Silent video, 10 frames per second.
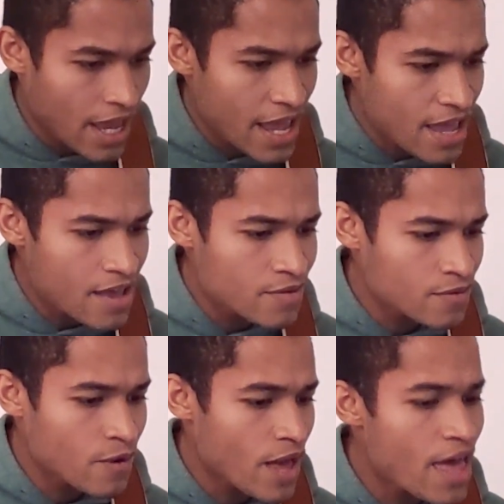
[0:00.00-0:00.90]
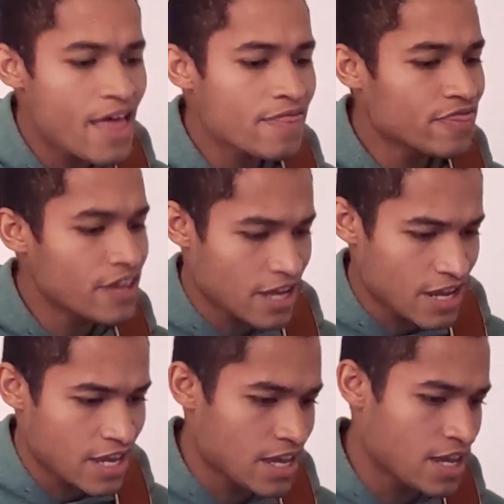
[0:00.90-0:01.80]
And when the
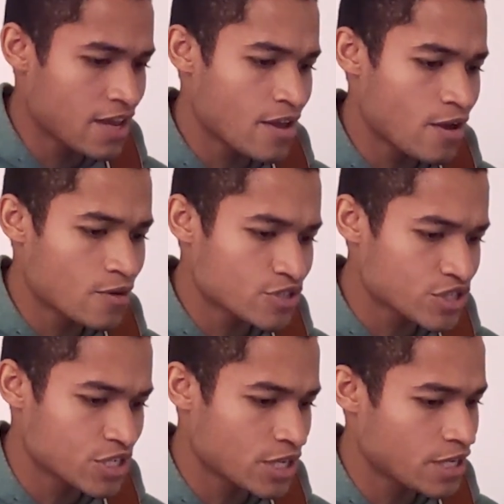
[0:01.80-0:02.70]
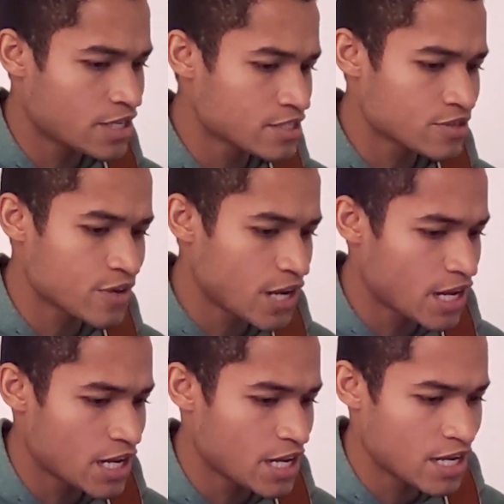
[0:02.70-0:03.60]
oceans
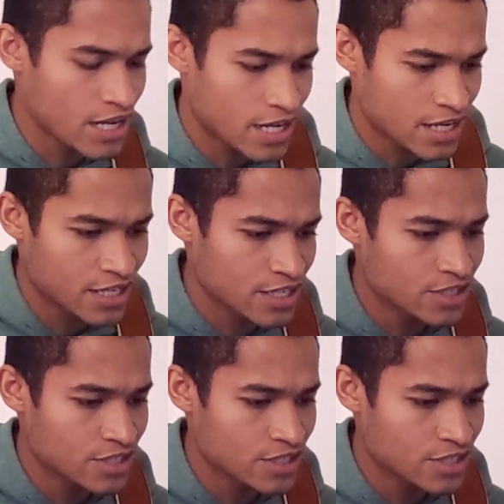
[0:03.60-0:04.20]
ring,